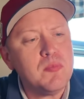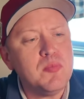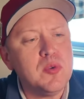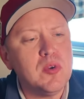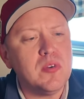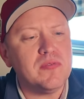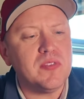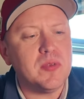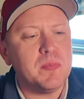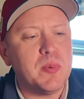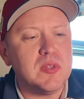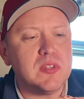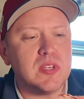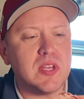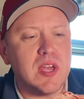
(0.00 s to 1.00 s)
Beautifully
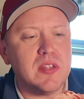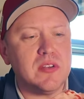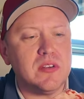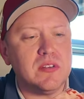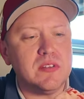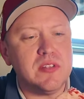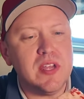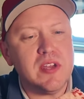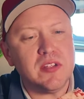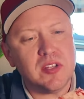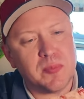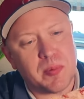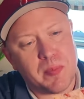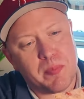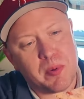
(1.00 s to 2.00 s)
put together. Nailed
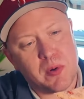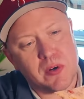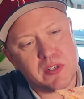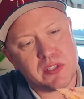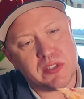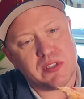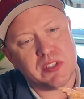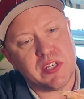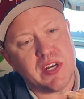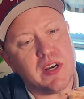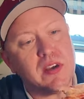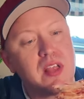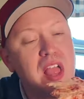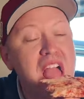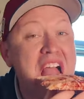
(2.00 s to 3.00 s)
the proportions
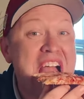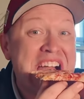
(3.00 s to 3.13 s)
here.